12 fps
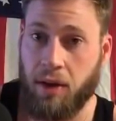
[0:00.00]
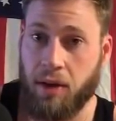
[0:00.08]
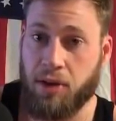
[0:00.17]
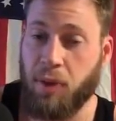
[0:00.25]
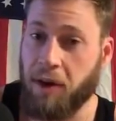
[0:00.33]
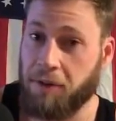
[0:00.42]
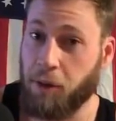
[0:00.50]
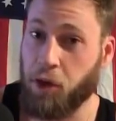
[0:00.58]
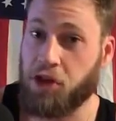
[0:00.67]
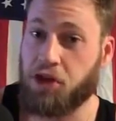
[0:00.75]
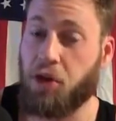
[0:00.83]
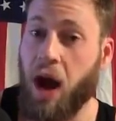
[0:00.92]
My
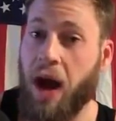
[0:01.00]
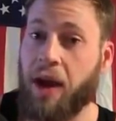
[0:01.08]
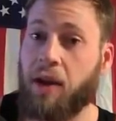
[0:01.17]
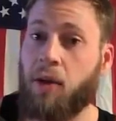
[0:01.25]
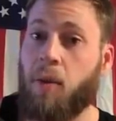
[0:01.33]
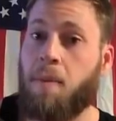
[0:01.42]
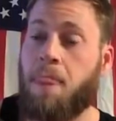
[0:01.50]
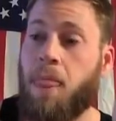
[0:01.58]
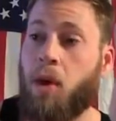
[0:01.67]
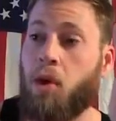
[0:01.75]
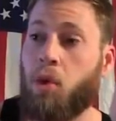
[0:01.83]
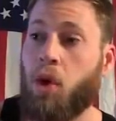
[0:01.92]
first strike
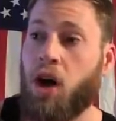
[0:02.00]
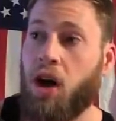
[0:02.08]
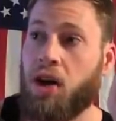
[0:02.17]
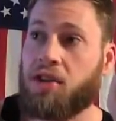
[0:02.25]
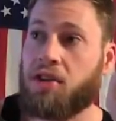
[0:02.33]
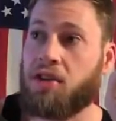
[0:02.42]
was